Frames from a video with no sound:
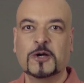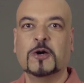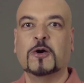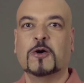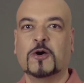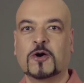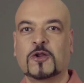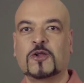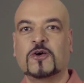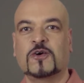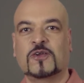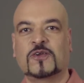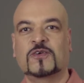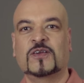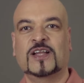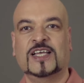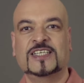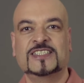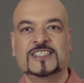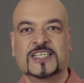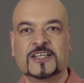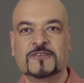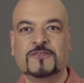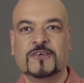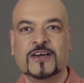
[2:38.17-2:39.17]
or
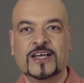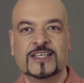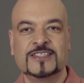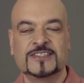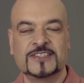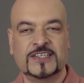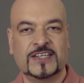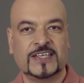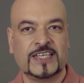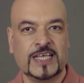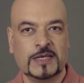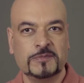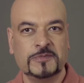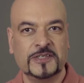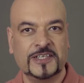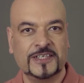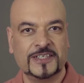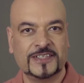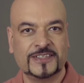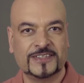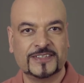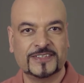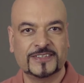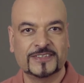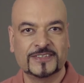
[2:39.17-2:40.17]
organizing files in a
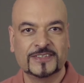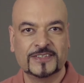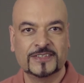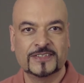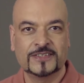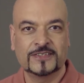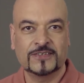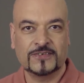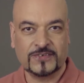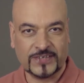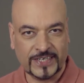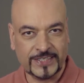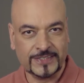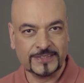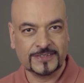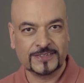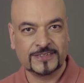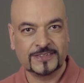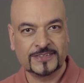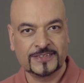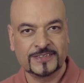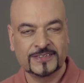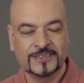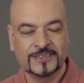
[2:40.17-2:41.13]
cabinet, right?